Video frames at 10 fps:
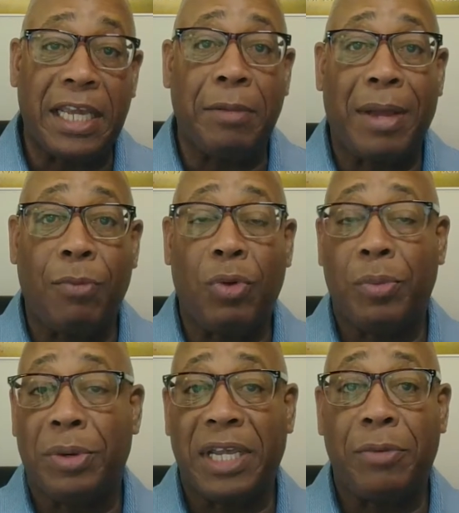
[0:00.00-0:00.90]
again about
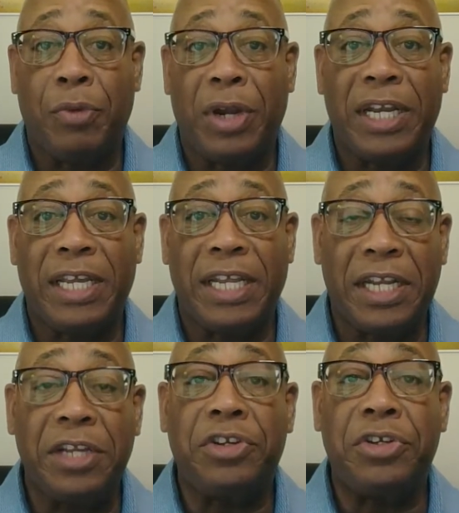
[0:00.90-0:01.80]
what we're getting ready to
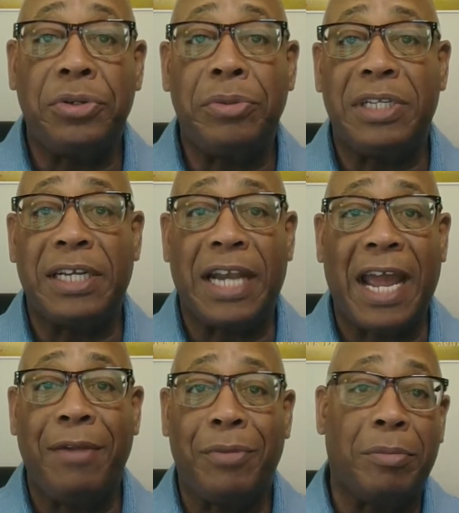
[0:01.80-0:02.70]
get into
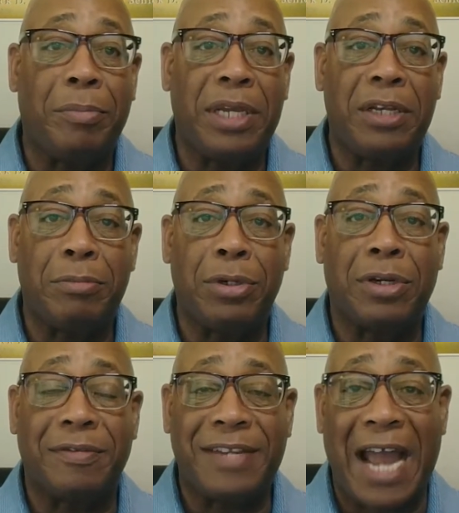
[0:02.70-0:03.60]
tonight. We're going to be in the
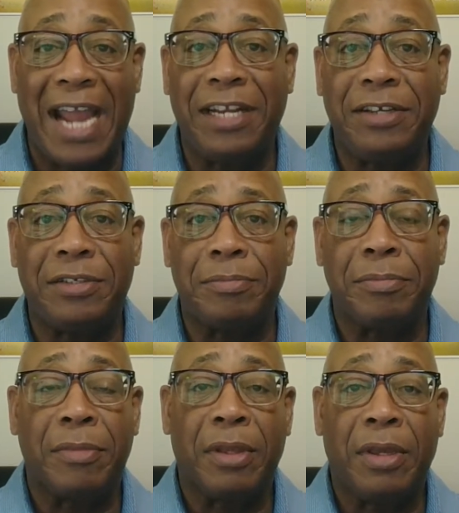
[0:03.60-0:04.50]
book of Titus
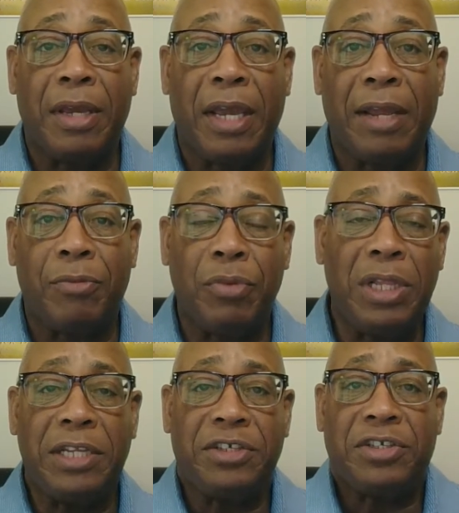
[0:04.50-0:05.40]
and
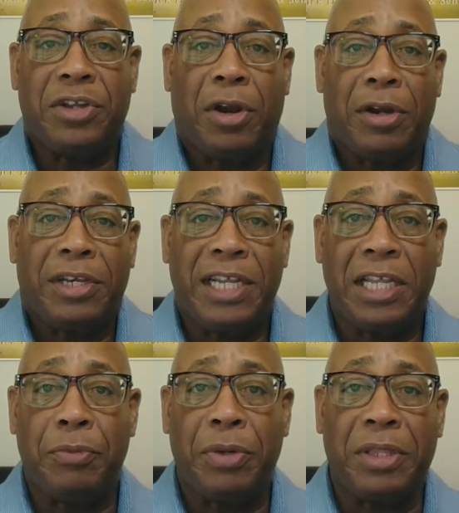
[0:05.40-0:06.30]
really just start
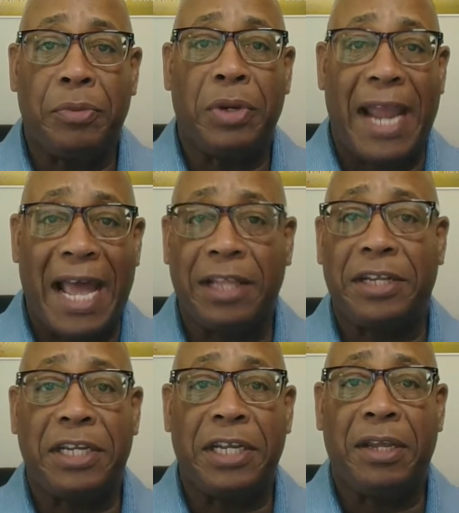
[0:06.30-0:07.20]
dealing with the
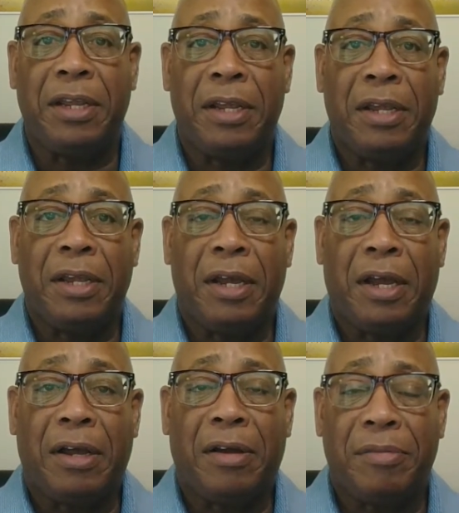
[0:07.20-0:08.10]
reality
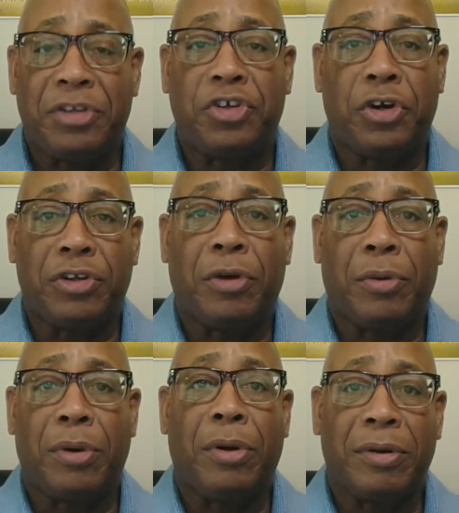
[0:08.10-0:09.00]
of the church,
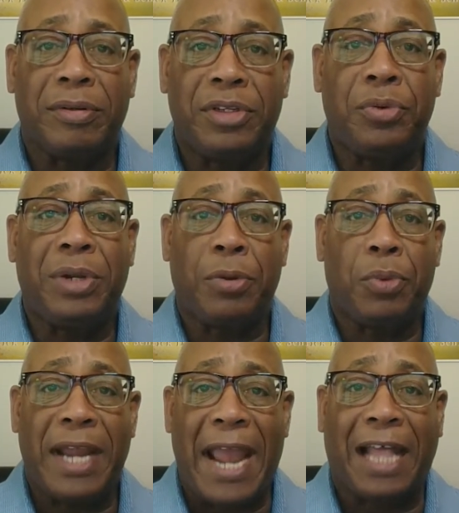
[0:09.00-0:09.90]
or doing
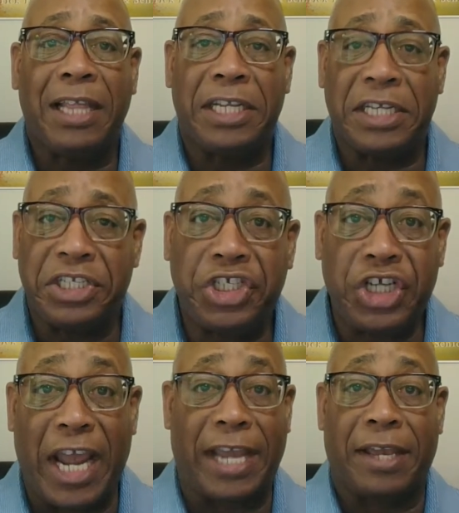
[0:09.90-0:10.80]
a reality
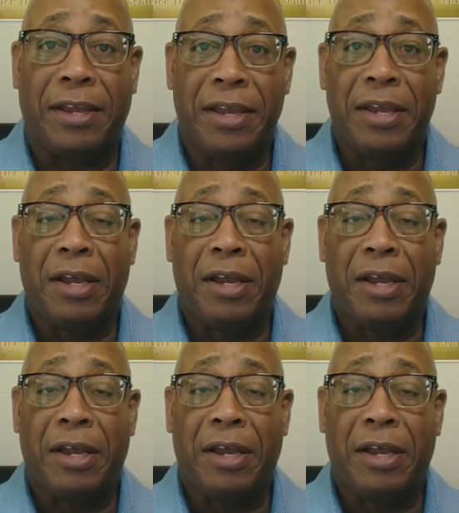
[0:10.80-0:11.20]
check